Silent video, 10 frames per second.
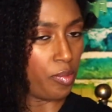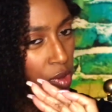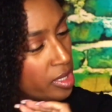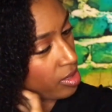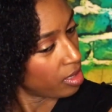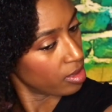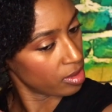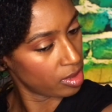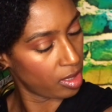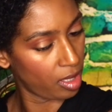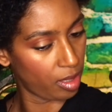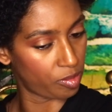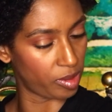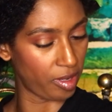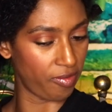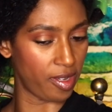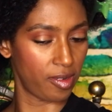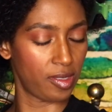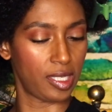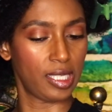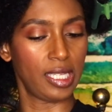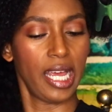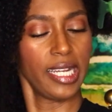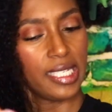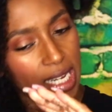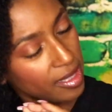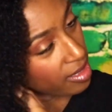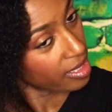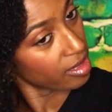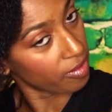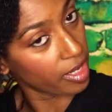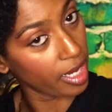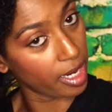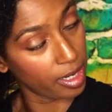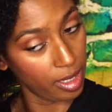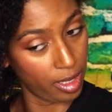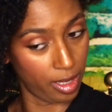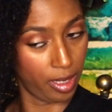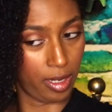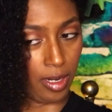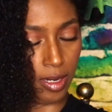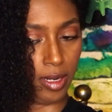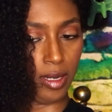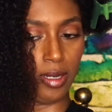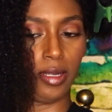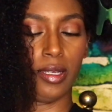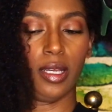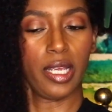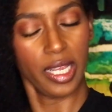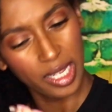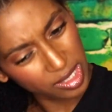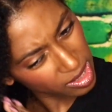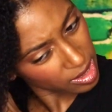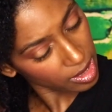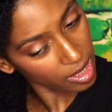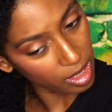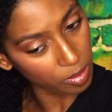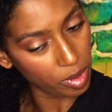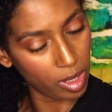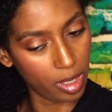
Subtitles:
bring my fingers and slide it down the length of the hair. Again, just to help